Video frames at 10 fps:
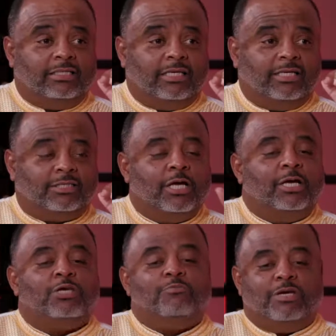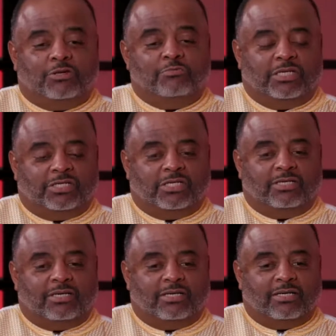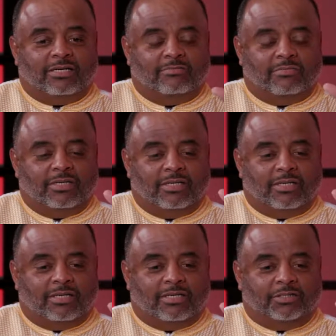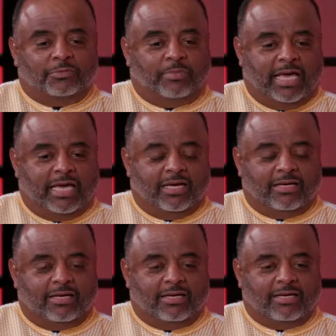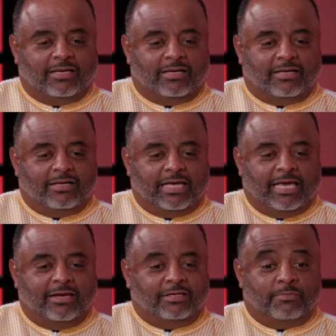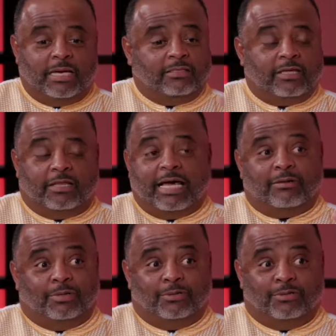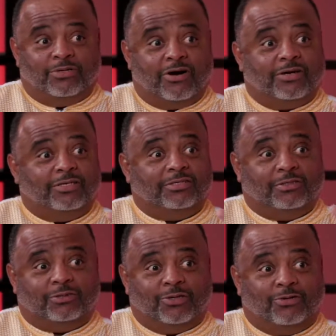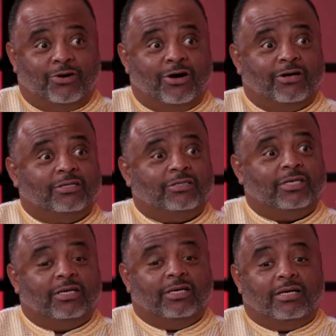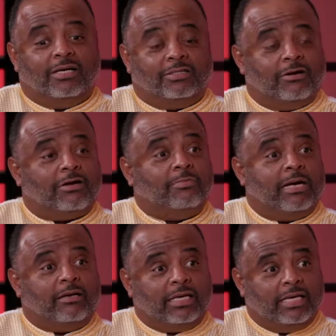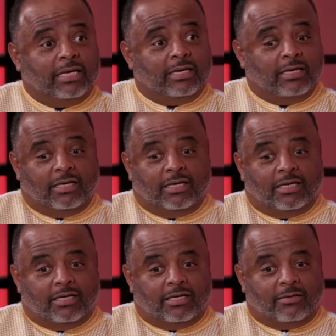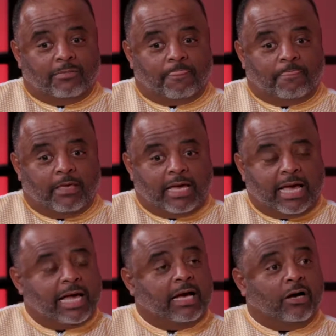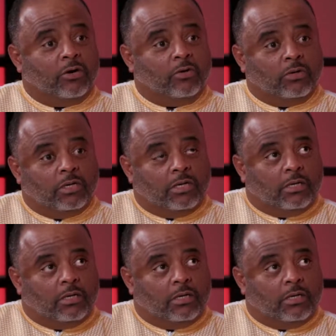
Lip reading: It does. You mentioned Japan, and it's amazing that a lot of blues artists and soul artists talk about again how